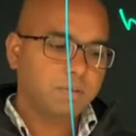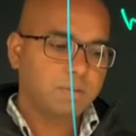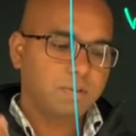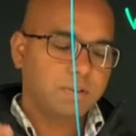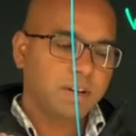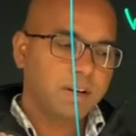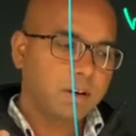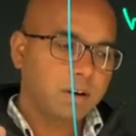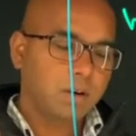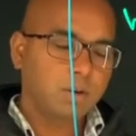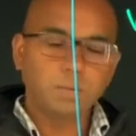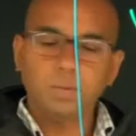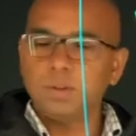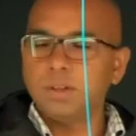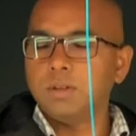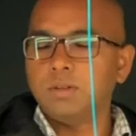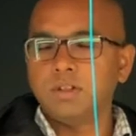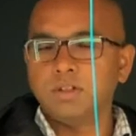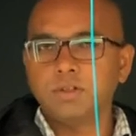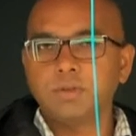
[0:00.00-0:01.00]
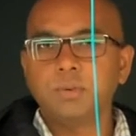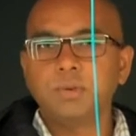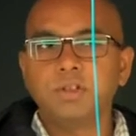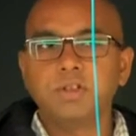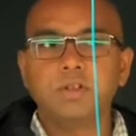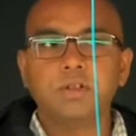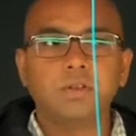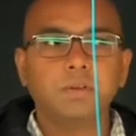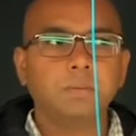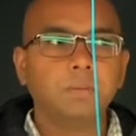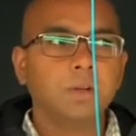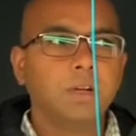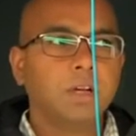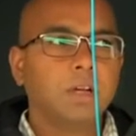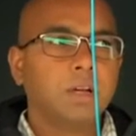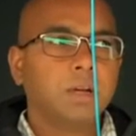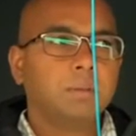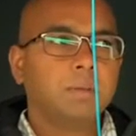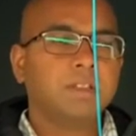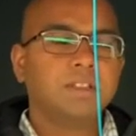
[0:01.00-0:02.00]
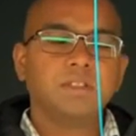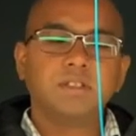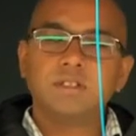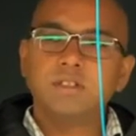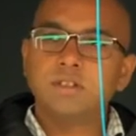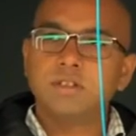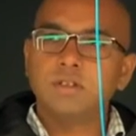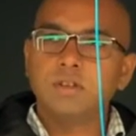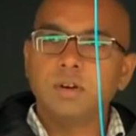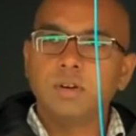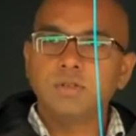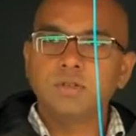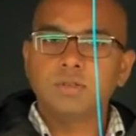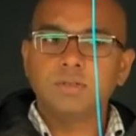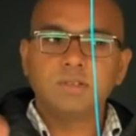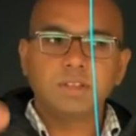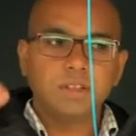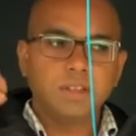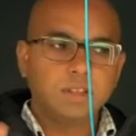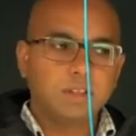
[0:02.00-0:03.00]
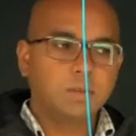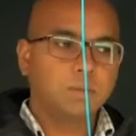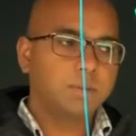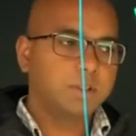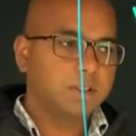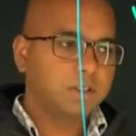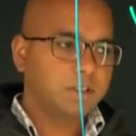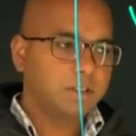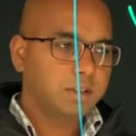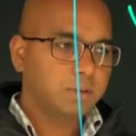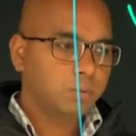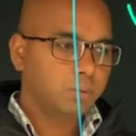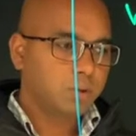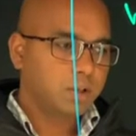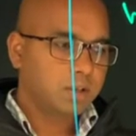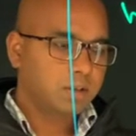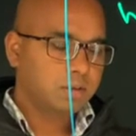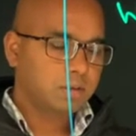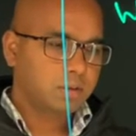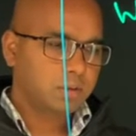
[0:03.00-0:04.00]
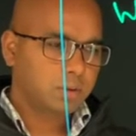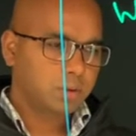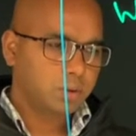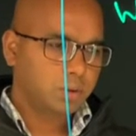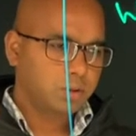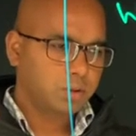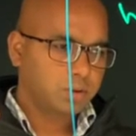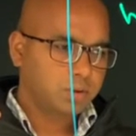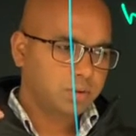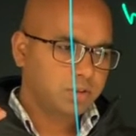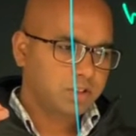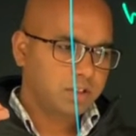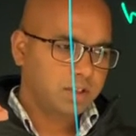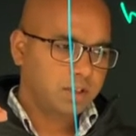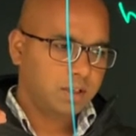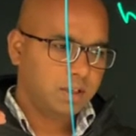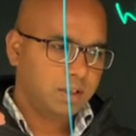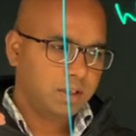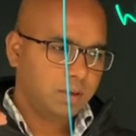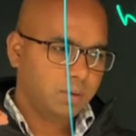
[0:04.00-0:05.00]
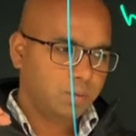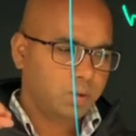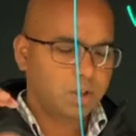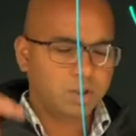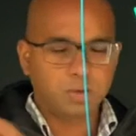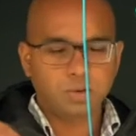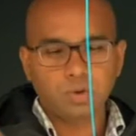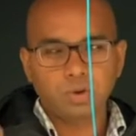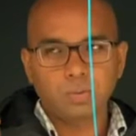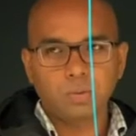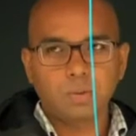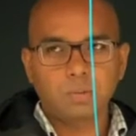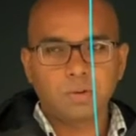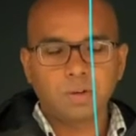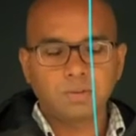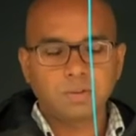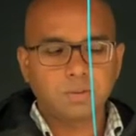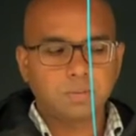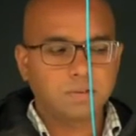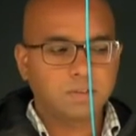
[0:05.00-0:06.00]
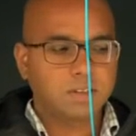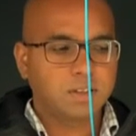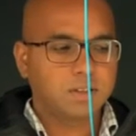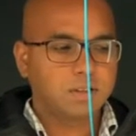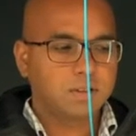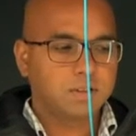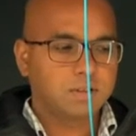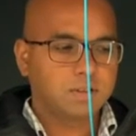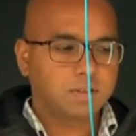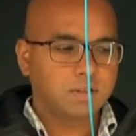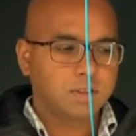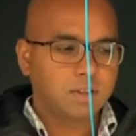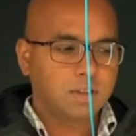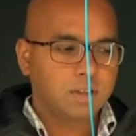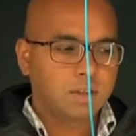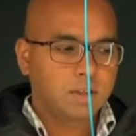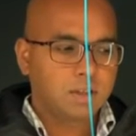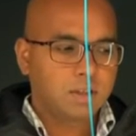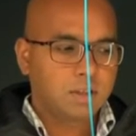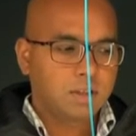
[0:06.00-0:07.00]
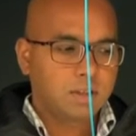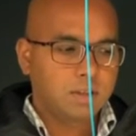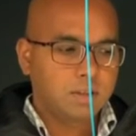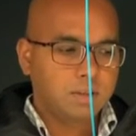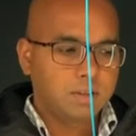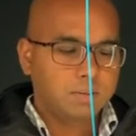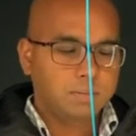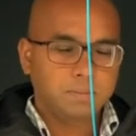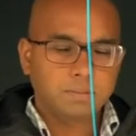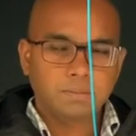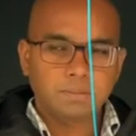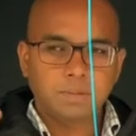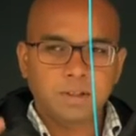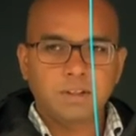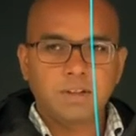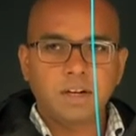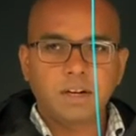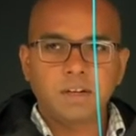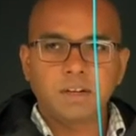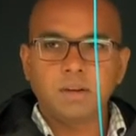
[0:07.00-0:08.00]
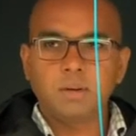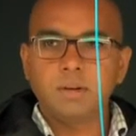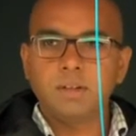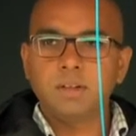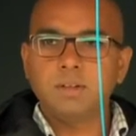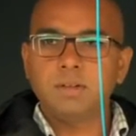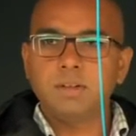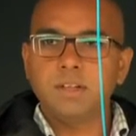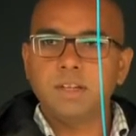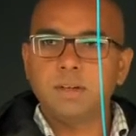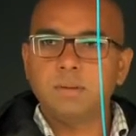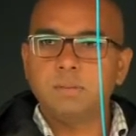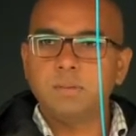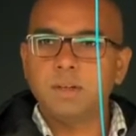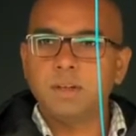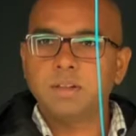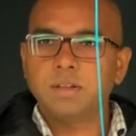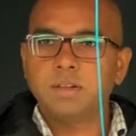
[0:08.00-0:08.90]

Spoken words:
figure out without a squeeze theorem, but this is also very illuminating. We are going to see one or two more problems like this, but right now I need to take a break.